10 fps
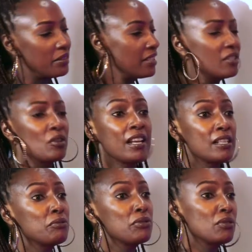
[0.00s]
this is your
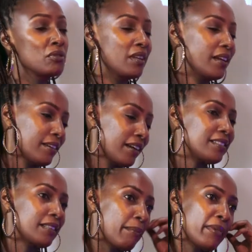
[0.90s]
last resort, you're like
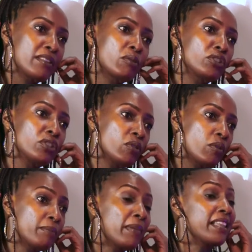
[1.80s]
katikamalire
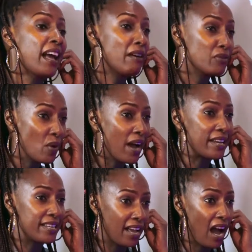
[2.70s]
kuchino, but they have no
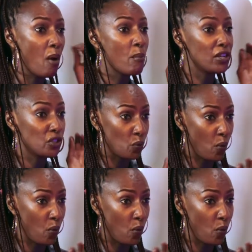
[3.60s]
idea how much